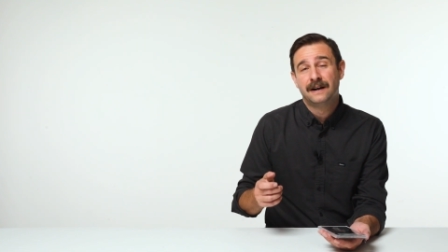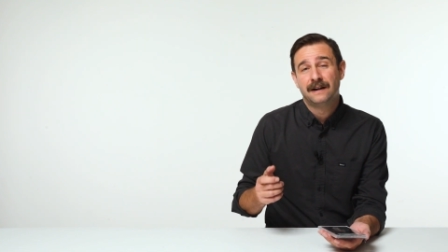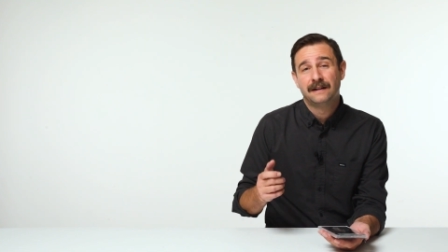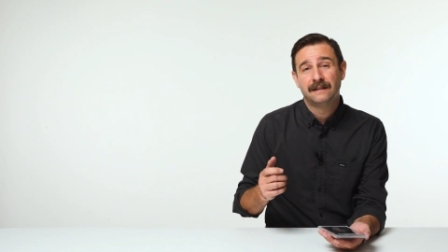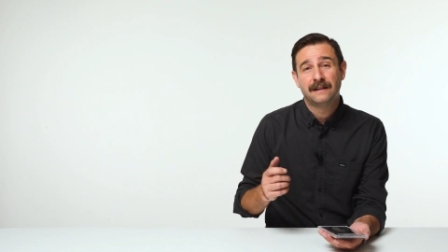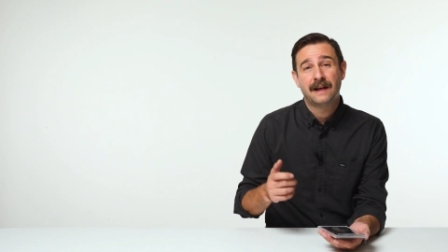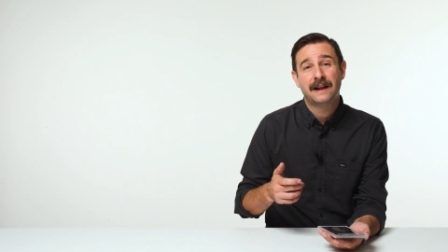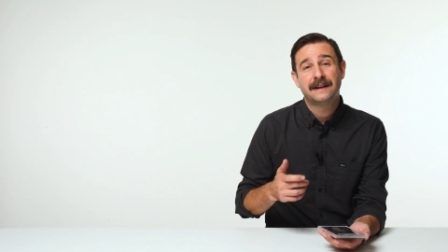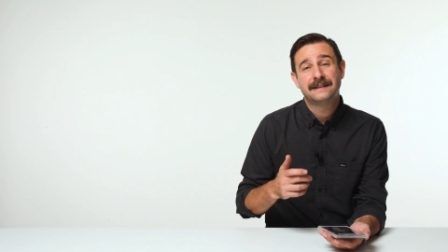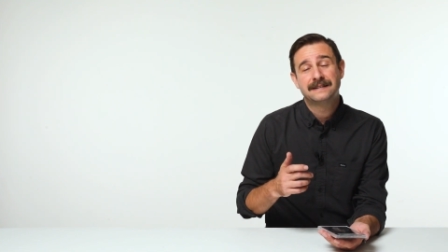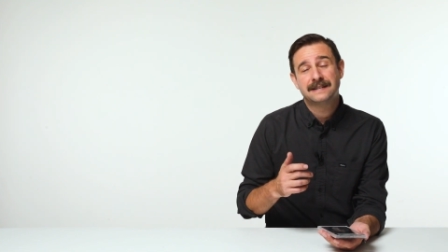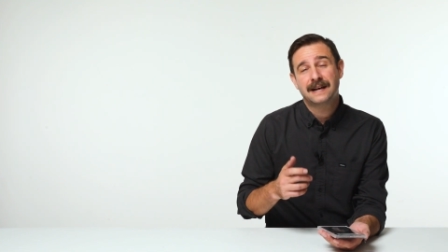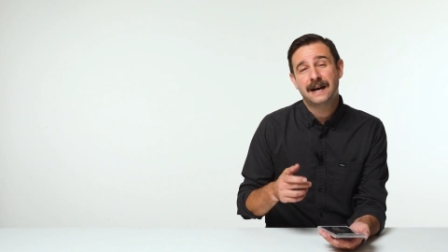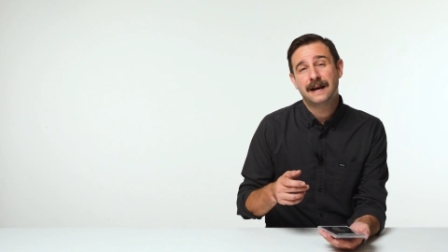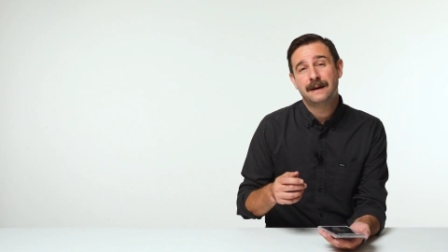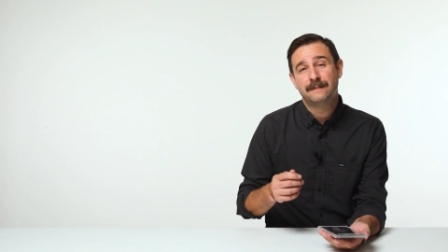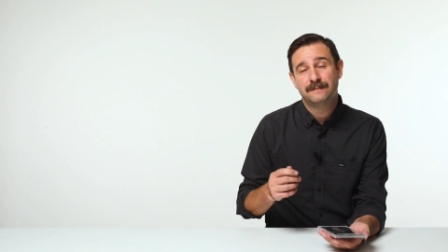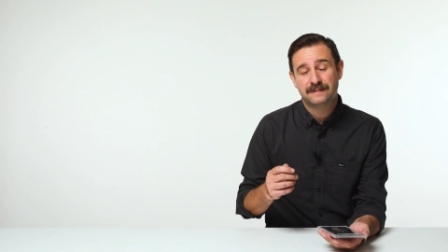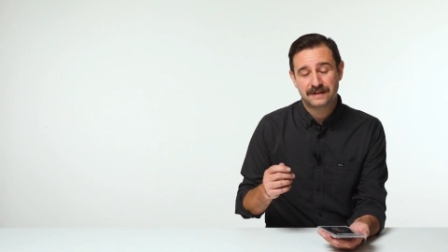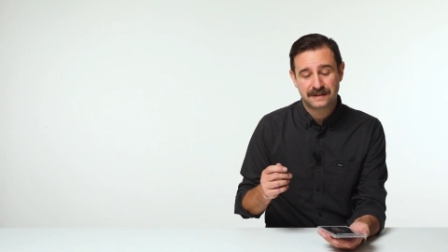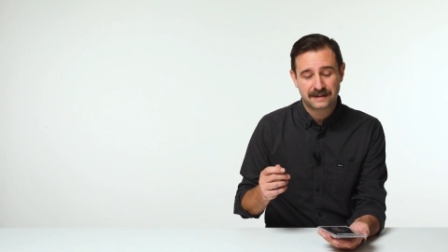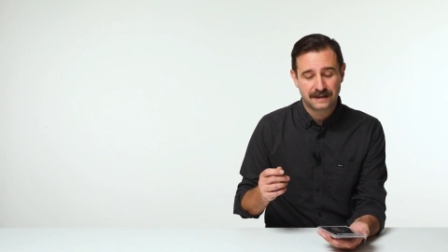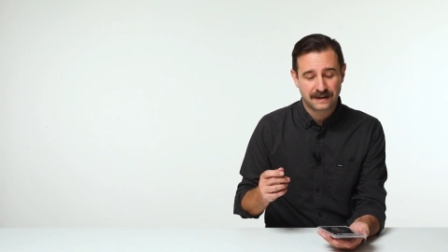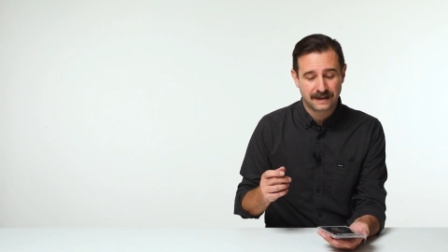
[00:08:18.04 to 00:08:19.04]
a lot of
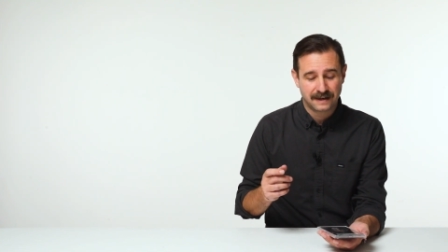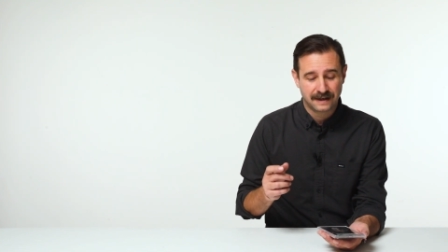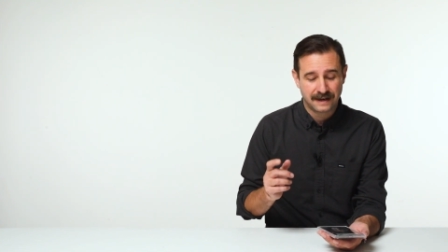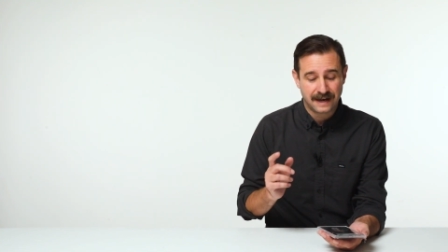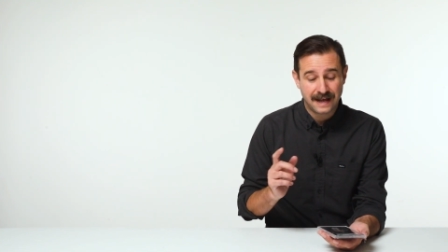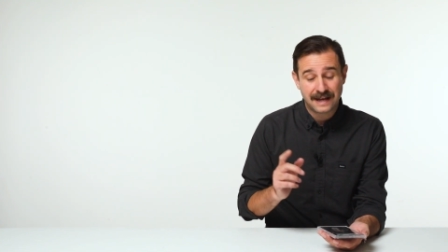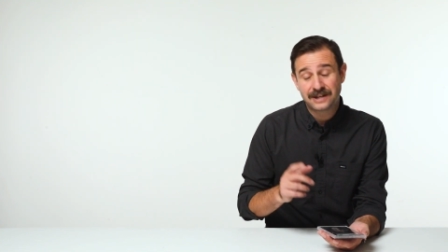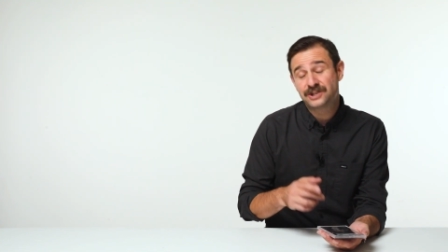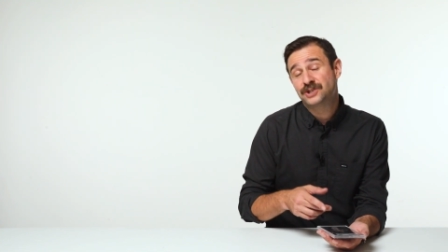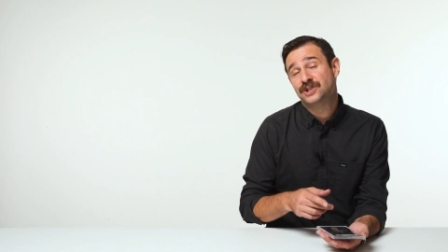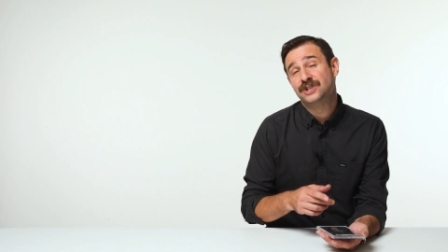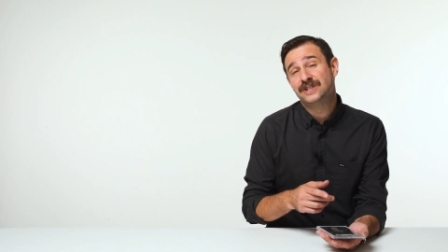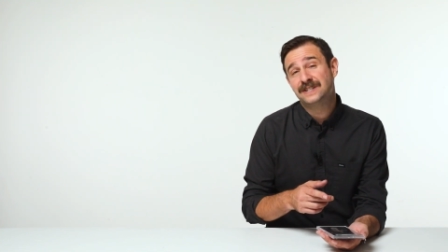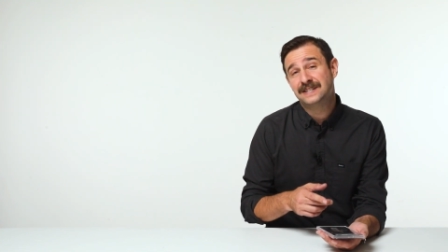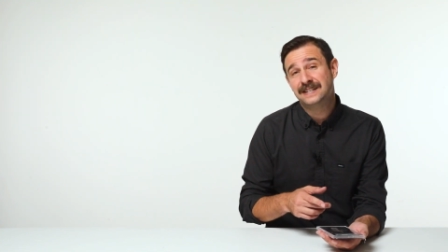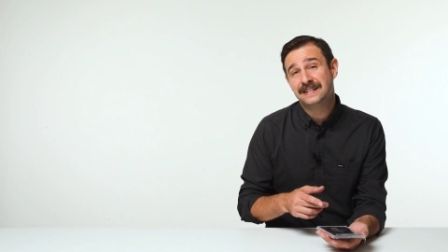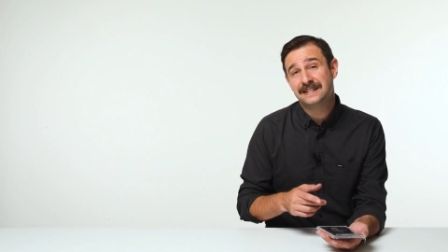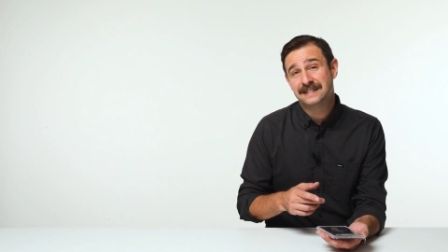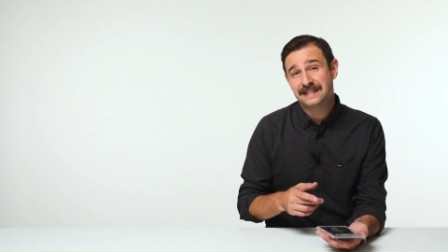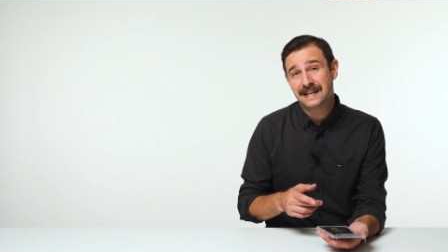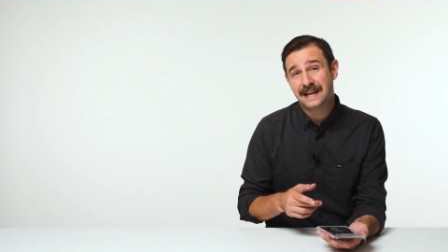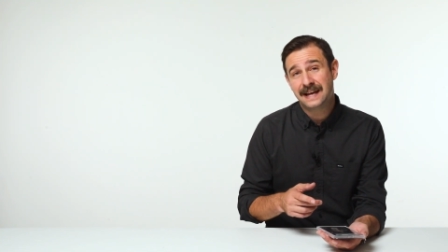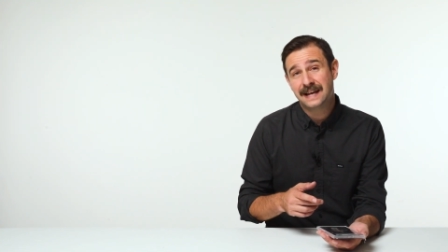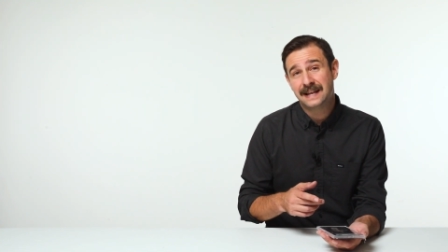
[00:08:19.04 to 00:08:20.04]
times an
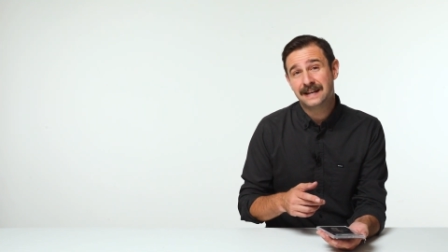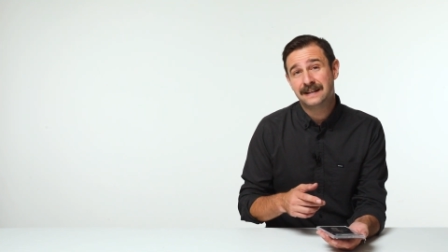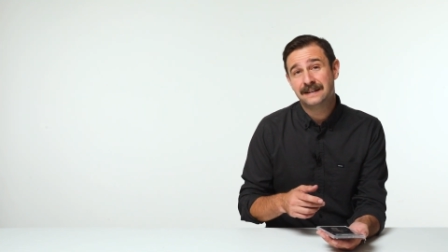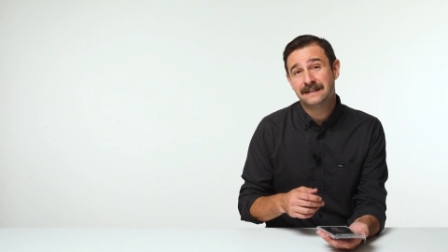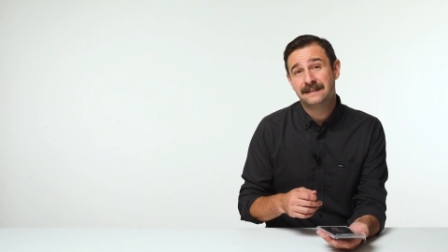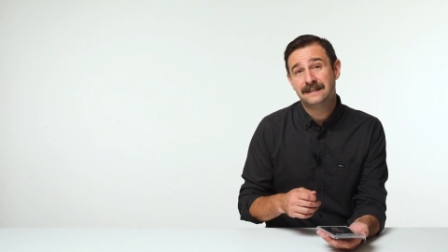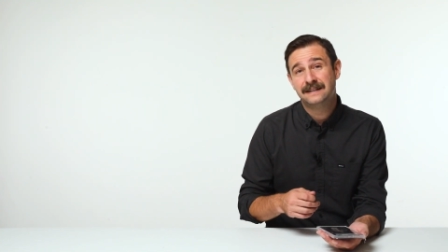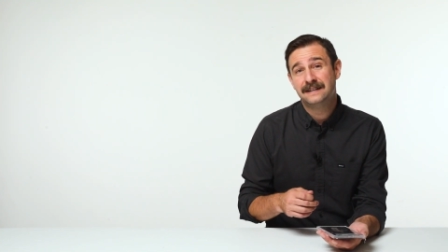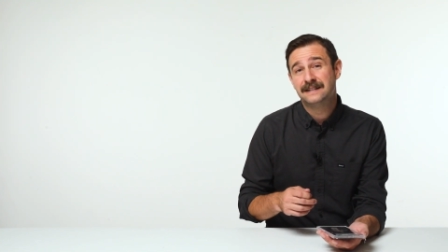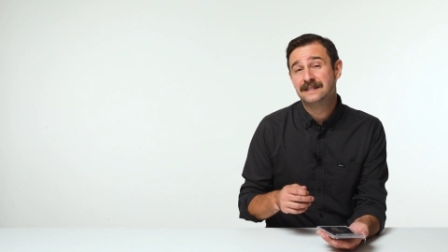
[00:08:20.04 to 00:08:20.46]
SGC 10